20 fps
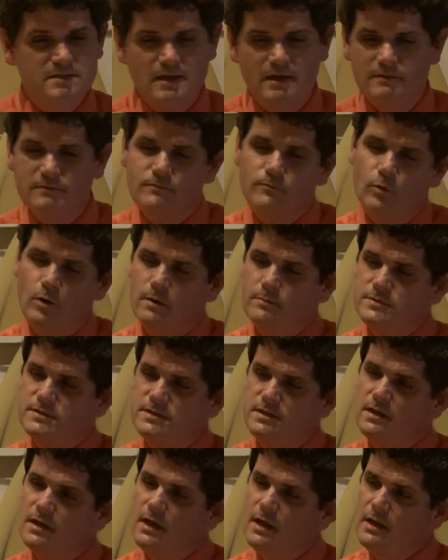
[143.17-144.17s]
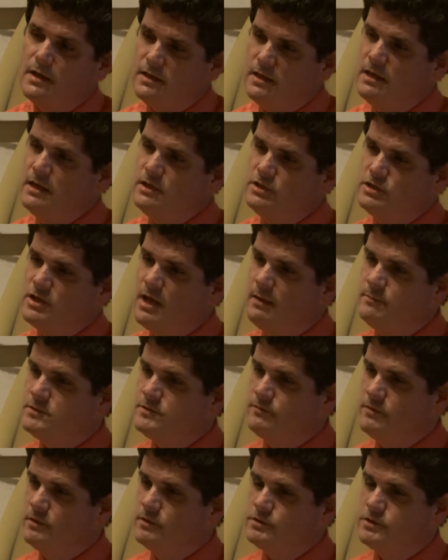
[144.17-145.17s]
that informs the King James
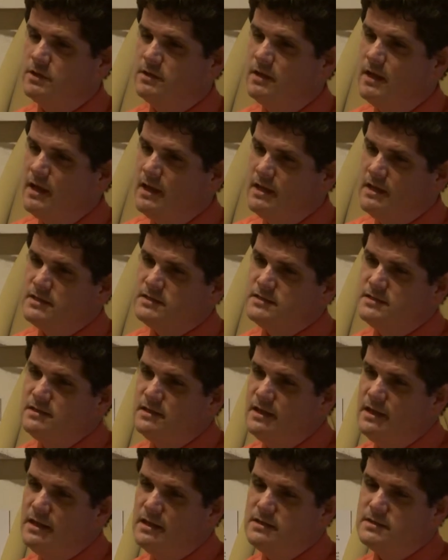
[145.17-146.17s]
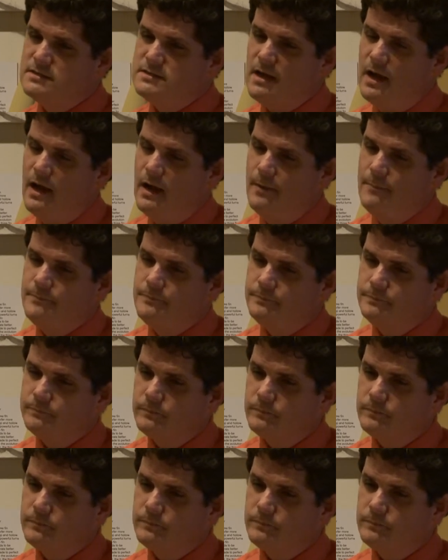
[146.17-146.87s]
Version, is, is, um,